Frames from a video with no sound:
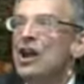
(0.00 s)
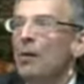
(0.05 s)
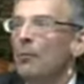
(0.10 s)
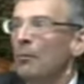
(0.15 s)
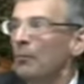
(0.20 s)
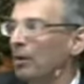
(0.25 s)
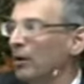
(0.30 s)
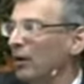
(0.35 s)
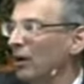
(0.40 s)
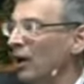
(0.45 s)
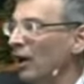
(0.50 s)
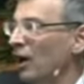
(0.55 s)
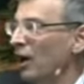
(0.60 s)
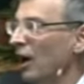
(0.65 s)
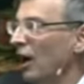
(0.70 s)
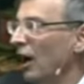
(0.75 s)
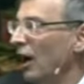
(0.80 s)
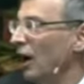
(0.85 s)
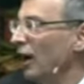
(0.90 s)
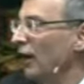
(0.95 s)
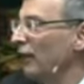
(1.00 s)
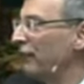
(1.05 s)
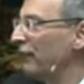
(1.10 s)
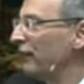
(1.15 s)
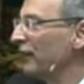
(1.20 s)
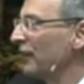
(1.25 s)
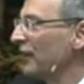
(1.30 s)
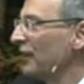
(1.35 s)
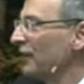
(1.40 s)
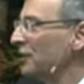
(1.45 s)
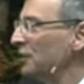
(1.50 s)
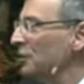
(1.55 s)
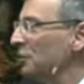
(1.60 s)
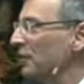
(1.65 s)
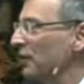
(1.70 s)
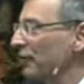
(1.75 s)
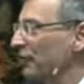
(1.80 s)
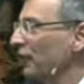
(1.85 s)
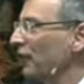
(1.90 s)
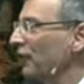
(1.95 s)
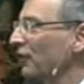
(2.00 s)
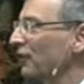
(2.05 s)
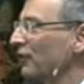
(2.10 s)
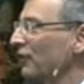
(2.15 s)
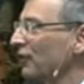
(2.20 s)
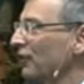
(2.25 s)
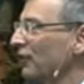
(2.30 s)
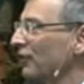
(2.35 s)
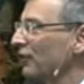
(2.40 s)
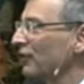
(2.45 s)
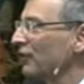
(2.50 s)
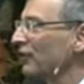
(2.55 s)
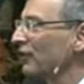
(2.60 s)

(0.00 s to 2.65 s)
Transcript: number of universes.